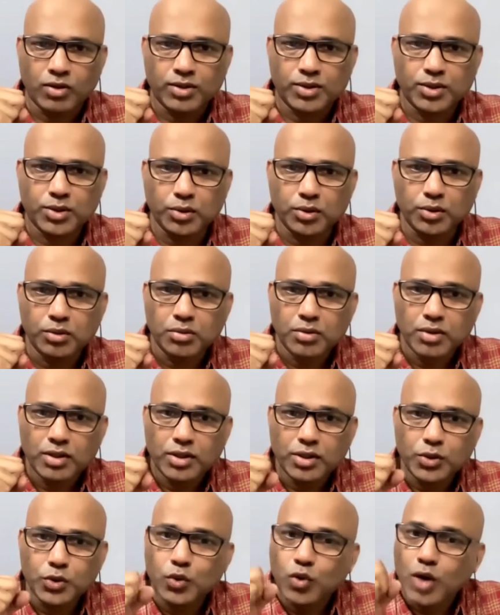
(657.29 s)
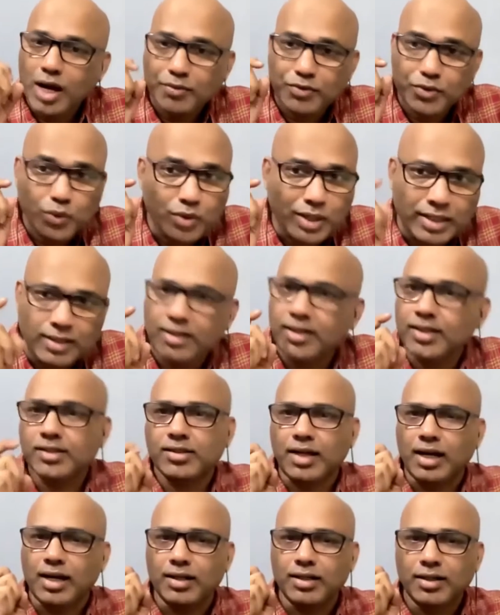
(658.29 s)
So you have to
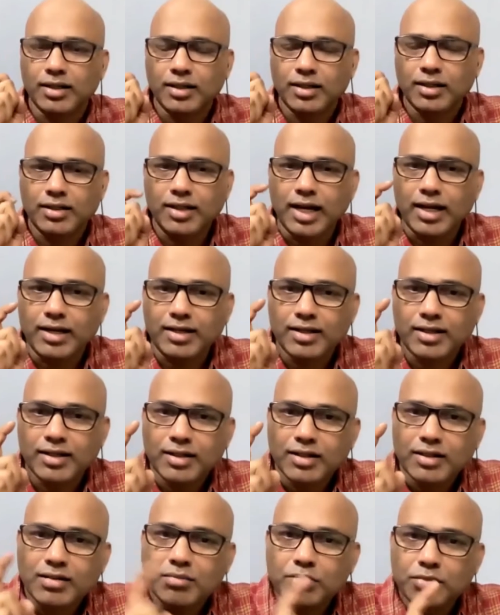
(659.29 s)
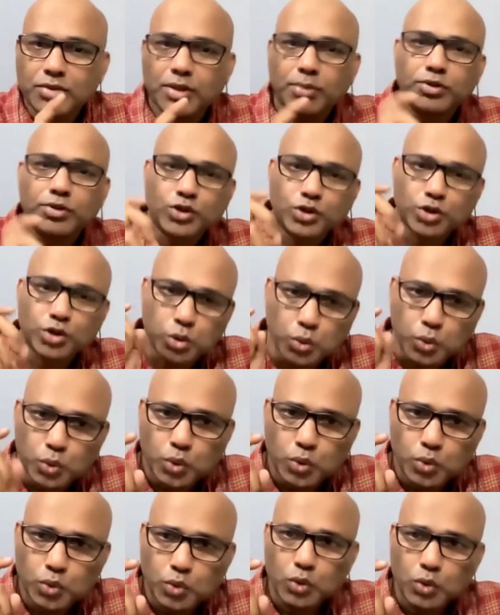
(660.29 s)
understand that the
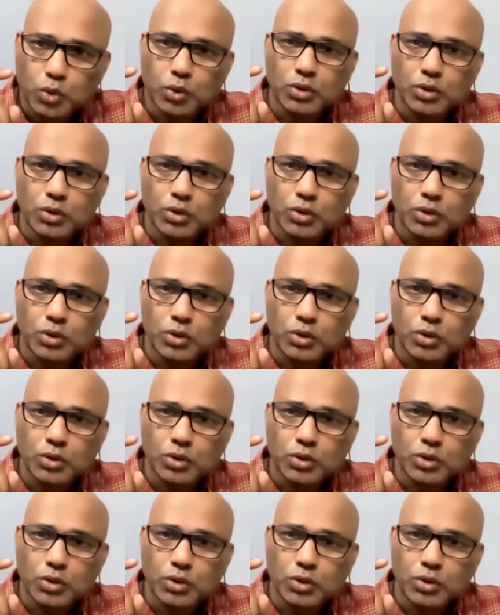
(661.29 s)
true